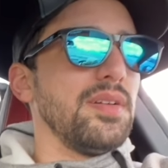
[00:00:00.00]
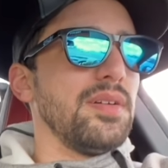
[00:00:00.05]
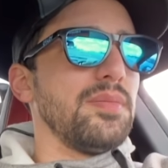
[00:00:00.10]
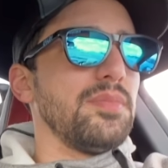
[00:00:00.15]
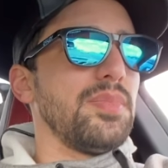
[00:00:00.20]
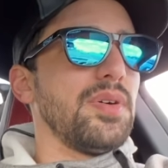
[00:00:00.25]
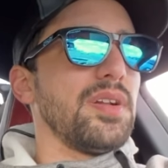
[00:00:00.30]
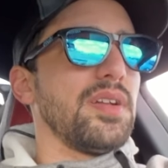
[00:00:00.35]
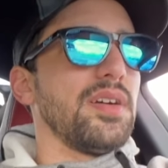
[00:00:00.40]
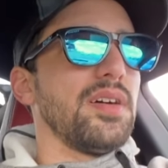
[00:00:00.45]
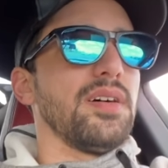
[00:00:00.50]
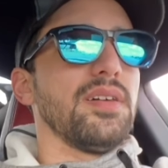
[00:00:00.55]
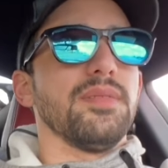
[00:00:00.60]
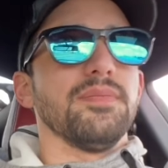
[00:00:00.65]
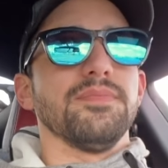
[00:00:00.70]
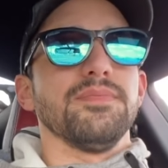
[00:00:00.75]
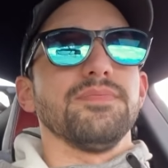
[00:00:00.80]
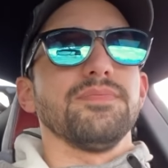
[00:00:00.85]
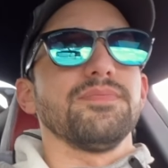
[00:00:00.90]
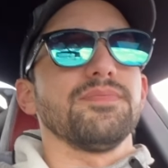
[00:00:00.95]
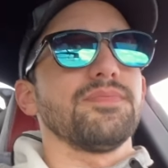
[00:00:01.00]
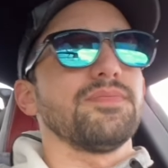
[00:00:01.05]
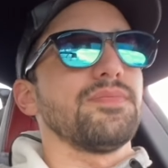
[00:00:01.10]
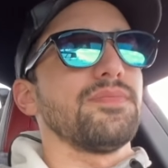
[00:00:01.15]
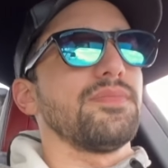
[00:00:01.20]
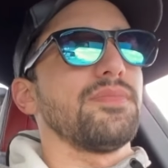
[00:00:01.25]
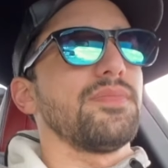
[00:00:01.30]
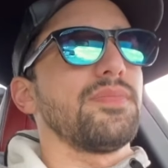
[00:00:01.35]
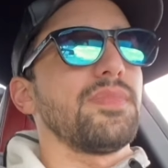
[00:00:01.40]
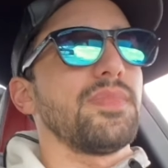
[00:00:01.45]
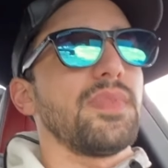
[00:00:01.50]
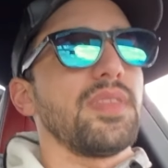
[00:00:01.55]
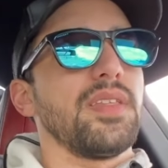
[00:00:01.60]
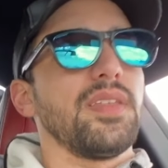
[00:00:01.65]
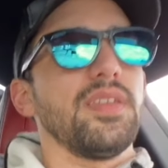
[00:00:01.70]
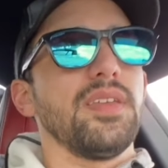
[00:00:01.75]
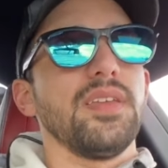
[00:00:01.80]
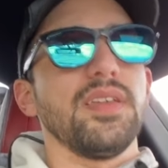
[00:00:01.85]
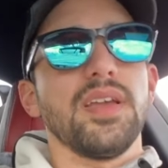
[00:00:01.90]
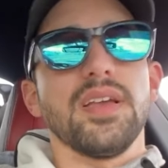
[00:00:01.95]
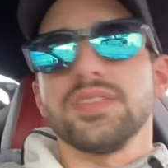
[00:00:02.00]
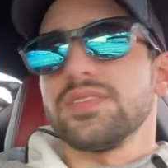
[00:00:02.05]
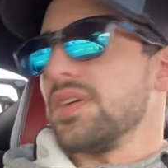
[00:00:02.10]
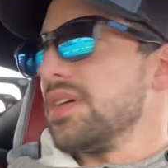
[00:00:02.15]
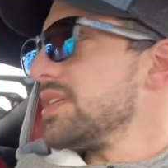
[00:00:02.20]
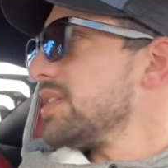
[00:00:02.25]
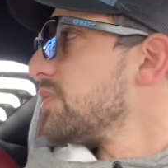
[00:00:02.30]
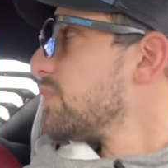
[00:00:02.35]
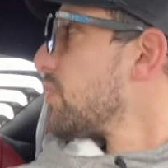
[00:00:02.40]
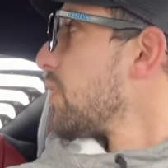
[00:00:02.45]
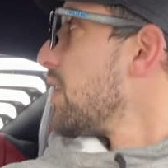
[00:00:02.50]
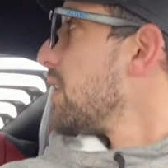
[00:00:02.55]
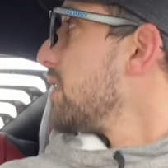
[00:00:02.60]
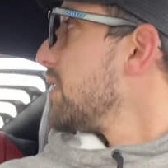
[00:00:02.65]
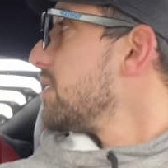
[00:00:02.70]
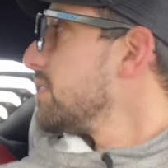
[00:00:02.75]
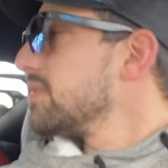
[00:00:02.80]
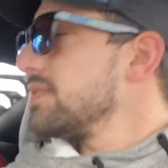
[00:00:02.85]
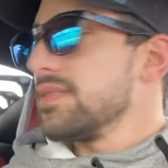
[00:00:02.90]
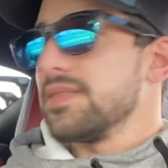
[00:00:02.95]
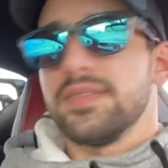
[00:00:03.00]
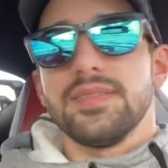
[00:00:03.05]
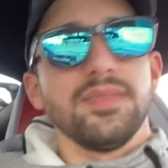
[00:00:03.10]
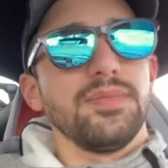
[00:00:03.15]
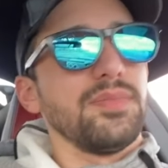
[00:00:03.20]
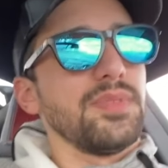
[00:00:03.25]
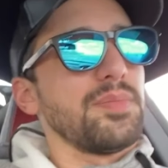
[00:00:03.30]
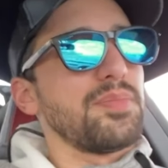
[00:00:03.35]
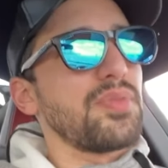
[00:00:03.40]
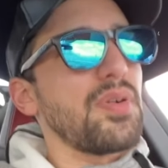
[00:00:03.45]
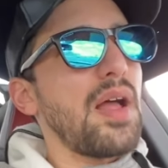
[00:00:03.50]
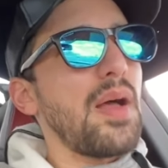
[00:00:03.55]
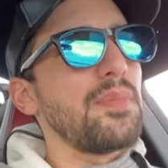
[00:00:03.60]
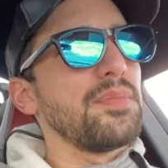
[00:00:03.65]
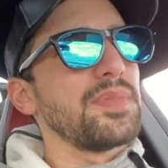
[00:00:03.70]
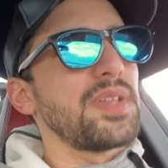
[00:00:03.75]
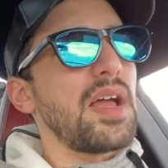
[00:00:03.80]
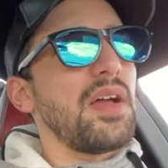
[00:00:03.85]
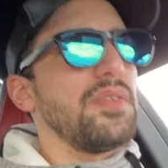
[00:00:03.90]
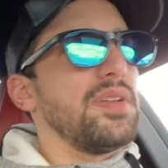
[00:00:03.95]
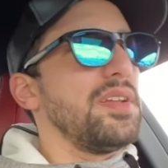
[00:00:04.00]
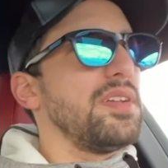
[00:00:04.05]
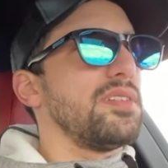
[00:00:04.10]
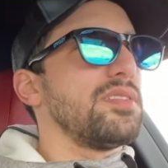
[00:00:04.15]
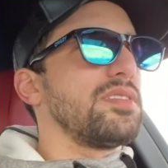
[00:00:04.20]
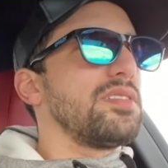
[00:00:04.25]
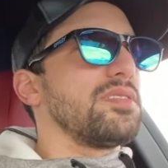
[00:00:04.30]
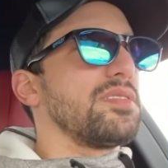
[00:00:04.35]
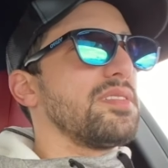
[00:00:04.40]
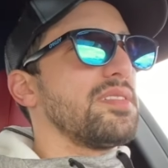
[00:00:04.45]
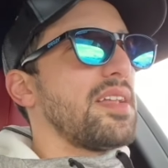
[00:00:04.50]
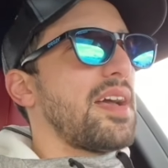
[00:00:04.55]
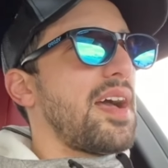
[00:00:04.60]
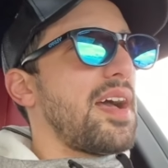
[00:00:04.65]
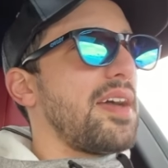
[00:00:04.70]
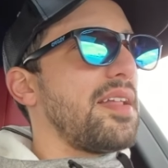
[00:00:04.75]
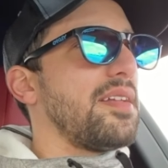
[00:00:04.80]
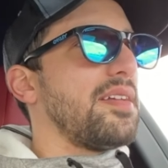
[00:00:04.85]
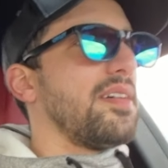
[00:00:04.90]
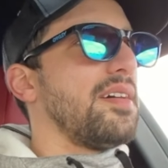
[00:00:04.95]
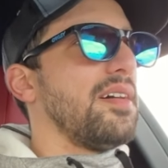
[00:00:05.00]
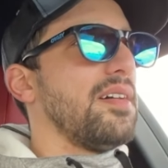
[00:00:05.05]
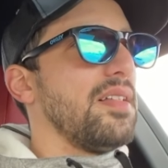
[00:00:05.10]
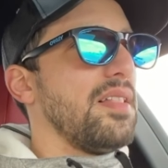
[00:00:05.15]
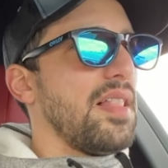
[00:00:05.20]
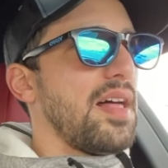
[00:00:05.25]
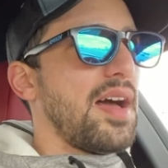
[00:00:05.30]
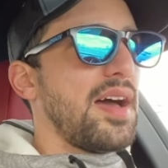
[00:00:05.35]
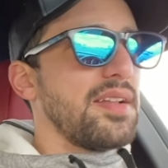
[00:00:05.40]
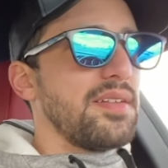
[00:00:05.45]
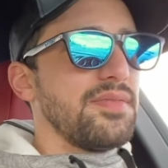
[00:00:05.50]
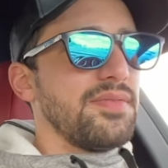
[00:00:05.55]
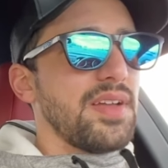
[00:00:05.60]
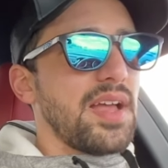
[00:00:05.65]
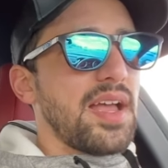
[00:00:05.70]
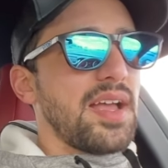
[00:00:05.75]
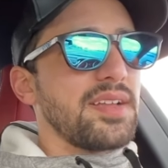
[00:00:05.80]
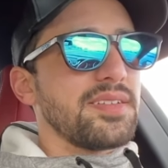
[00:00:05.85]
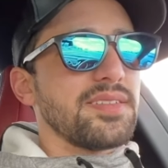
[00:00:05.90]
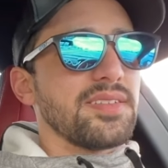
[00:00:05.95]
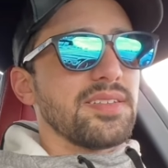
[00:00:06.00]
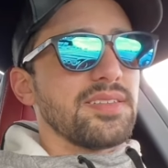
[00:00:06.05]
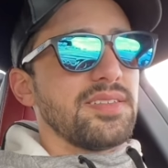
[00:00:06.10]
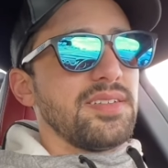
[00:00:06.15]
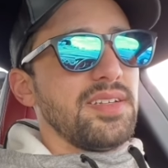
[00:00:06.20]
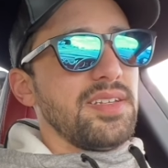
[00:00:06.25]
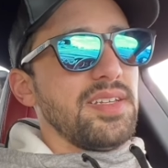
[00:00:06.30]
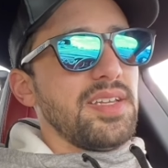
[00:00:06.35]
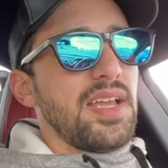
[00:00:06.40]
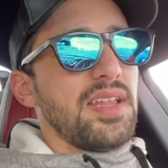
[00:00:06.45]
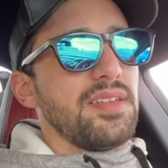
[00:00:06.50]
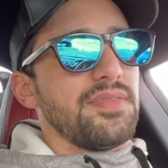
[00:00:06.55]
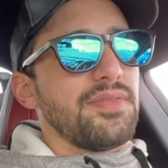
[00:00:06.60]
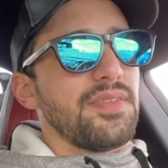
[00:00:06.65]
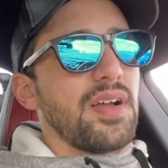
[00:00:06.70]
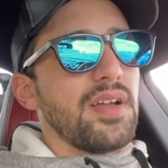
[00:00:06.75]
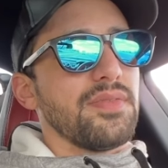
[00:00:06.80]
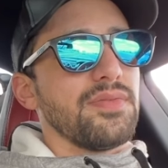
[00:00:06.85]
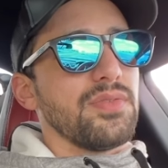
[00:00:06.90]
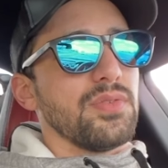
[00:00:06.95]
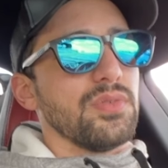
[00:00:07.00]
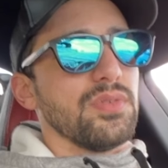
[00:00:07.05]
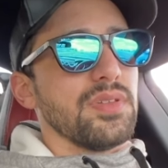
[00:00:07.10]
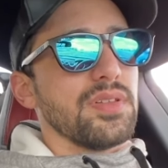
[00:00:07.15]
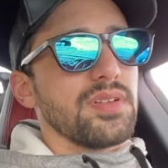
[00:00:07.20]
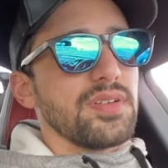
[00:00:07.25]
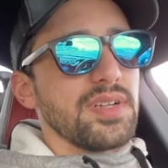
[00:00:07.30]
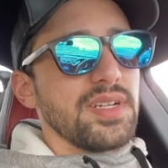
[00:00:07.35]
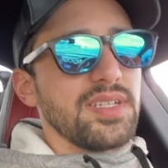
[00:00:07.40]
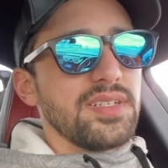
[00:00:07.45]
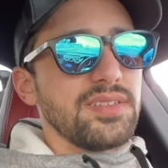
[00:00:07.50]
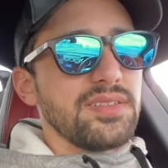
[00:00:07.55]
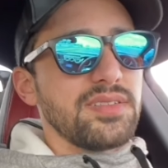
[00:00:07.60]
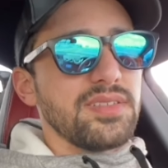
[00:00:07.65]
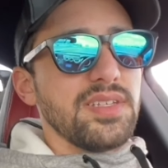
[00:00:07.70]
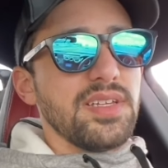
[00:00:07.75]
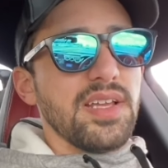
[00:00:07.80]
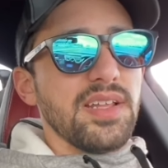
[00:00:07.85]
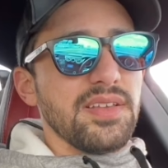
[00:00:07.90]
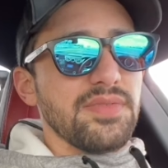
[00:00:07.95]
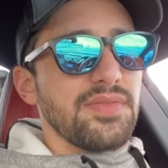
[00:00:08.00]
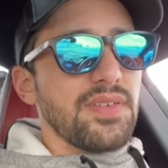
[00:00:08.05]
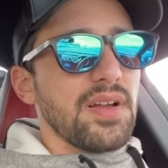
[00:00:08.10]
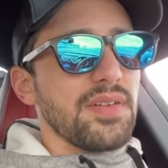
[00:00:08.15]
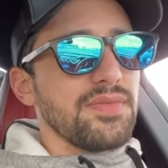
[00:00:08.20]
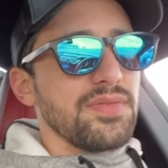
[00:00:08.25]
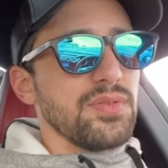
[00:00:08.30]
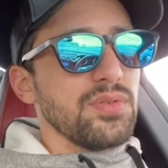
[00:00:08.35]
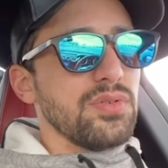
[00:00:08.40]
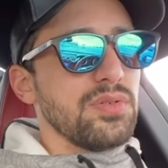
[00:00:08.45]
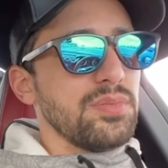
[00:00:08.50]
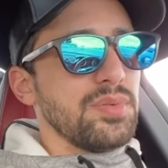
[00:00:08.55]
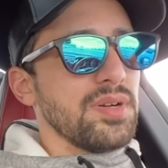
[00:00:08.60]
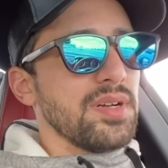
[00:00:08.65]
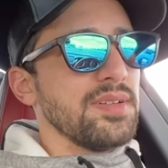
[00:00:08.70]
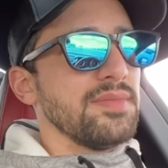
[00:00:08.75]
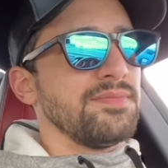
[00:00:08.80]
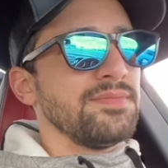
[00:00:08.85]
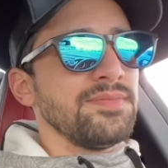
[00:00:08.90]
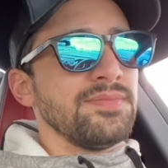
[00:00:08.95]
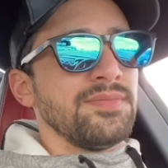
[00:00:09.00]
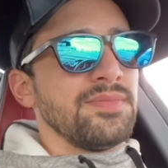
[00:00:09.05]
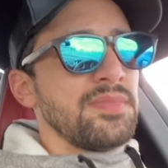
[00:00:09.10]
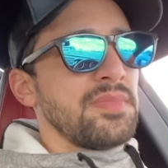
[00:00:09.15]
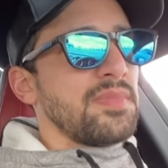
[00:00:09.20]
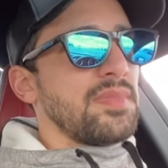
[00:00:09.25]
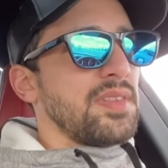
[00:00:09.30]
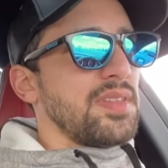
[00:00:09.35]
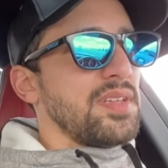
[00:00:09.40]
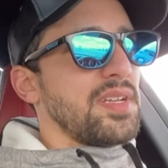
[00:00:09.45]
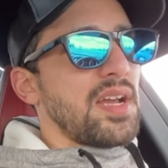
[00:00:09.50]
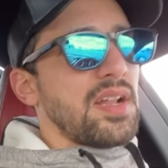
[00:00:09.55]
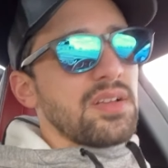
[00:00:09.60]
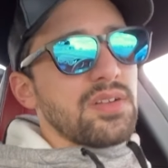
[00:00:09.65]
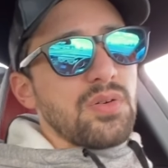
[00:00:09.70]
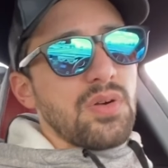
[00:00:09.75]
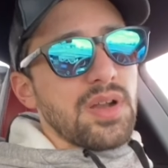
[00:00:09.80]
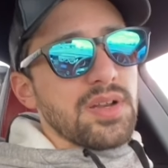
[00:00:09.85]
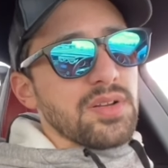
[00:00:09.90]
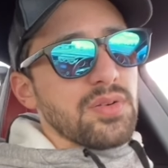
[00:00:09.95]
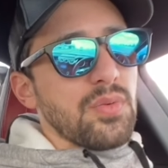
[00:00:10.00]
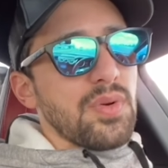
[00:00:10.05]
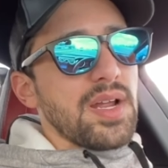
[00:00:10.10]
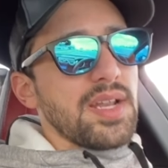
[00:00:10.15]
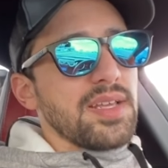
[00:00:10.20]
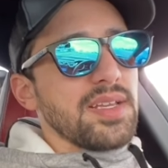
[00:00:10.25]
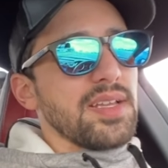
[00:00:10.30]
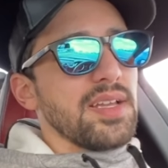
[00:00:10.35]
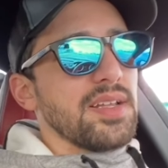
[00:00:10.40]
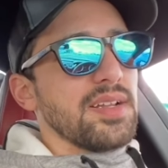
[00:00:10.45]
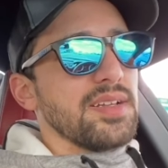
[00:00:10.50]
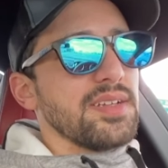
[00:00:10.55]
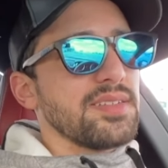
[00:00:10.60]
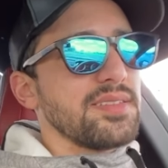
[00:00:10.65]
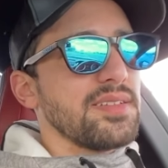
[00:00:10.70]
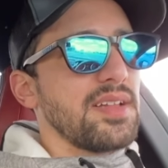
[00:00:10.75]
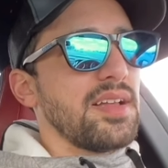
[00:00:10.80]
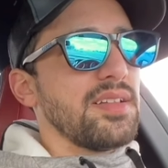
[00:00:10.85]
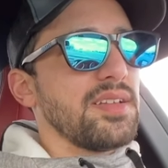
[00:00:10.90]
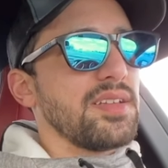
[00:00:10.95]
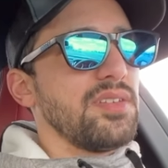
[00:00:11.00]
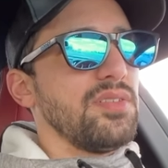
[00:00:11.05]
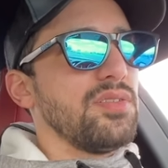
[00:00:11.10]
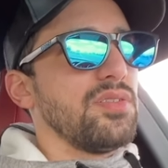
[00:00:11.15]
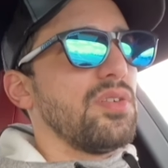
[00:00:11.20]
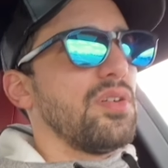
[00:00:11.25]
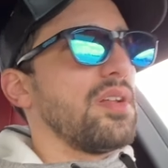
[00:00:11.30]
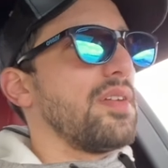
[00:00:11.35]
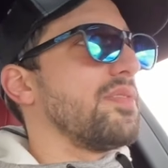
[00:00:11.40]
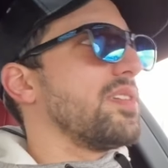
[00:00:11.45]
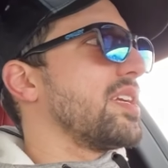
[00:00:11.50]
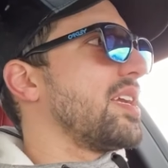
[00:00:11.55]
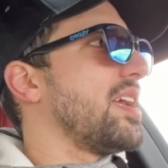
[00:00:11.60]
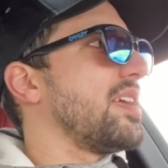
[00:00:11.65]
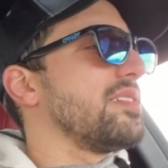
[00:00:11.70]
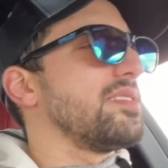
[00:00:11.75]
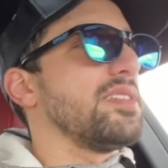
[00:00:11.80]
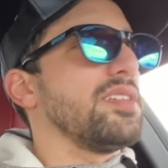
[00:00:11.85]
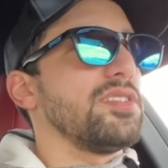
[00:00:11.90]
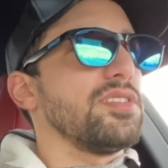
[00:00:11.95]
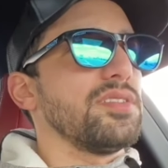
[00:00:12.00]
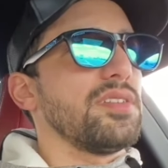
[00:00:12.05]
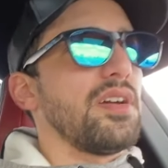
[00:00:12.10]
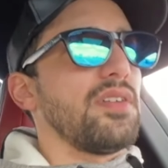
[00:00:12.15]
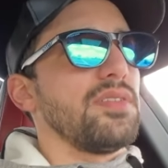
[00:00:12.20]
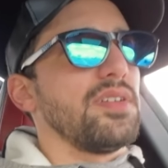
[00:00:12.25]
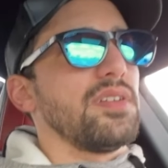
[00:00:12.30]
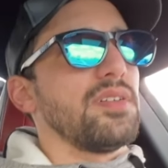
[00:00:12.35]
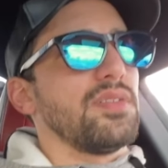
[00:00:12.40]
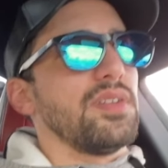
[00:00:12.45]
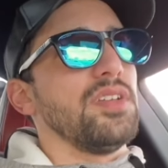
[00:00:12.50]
But yeah, so I did run it. The problem down here is there's not a lot of access to E85 fuel. There is E85 fuel, but you got to go out of your way to get it. It's not like you can go to every gas station down here.